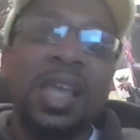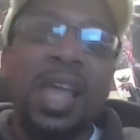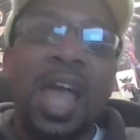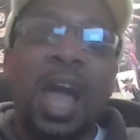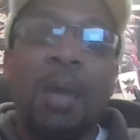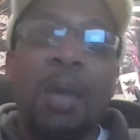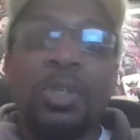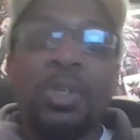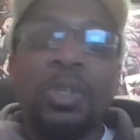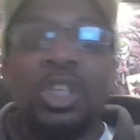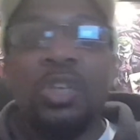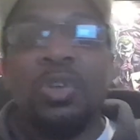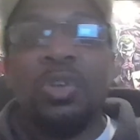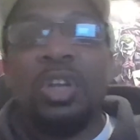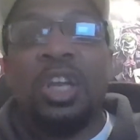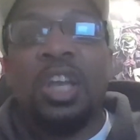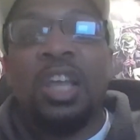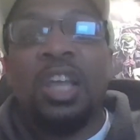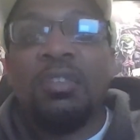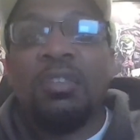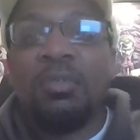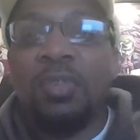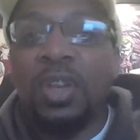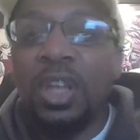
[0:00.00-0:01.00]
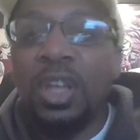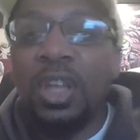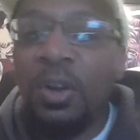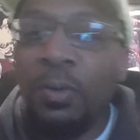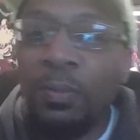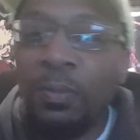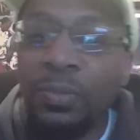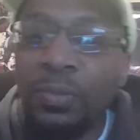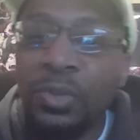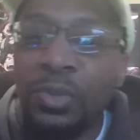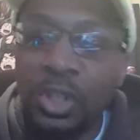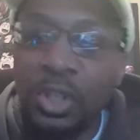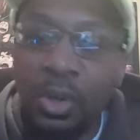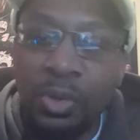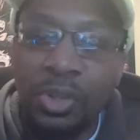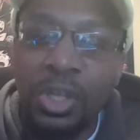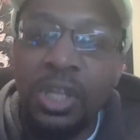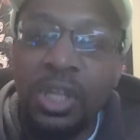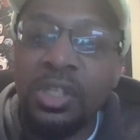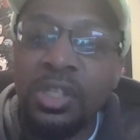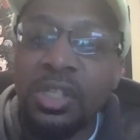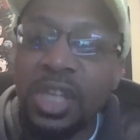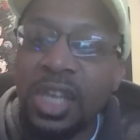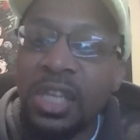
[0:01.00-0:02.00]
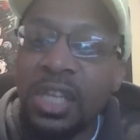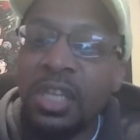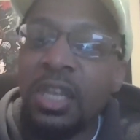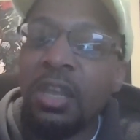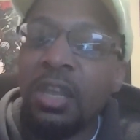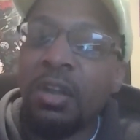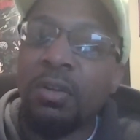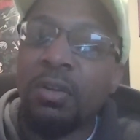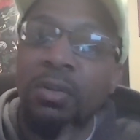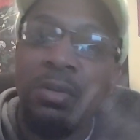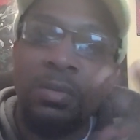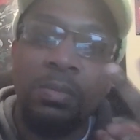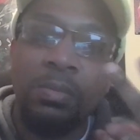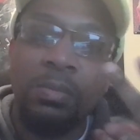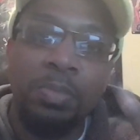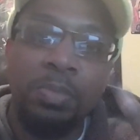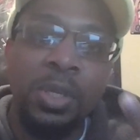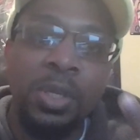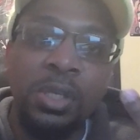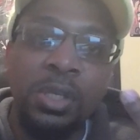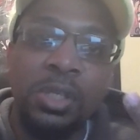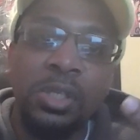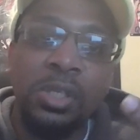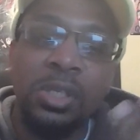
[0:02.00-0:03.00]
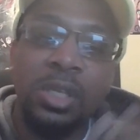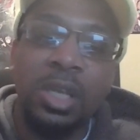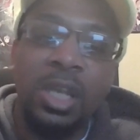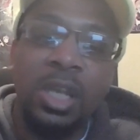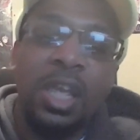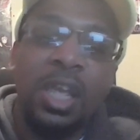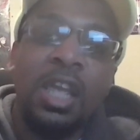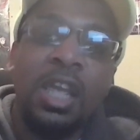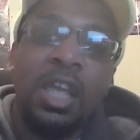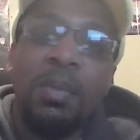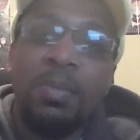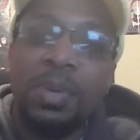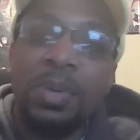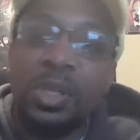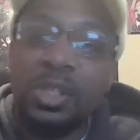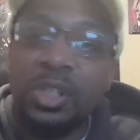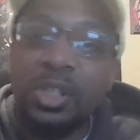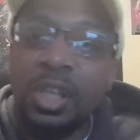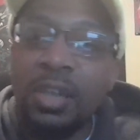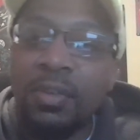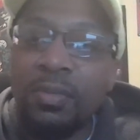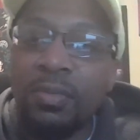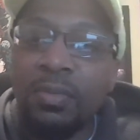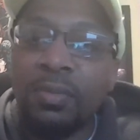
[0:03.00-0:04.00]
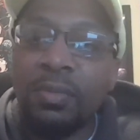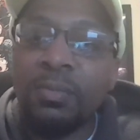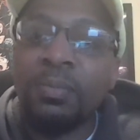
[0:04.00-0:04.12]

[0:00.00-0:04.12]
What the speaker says: I will see you in the next video. Till then, take care, peace, and be safe.